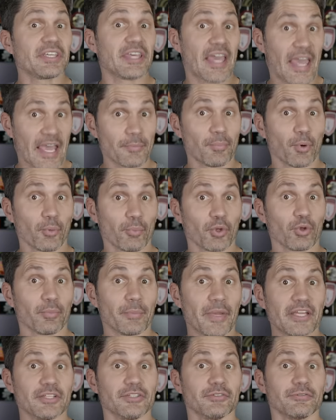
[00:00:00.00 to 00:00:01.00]
capable
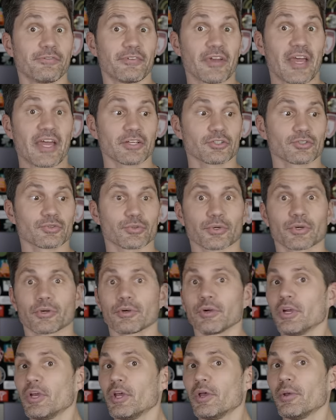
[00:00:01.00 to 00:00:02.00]

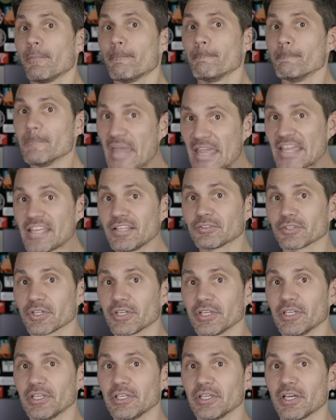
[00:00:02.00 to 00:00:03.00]
manufacturer,
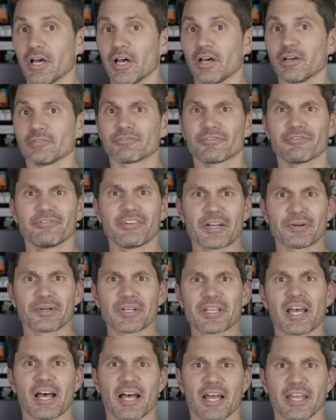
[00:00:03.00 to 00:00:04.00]
mainly of
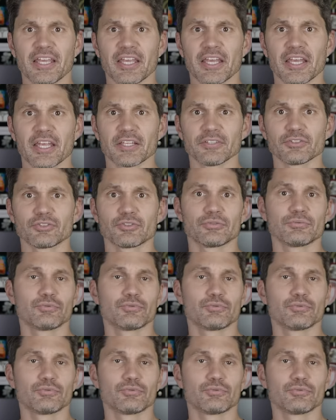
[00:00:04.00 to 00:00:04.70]
very high-end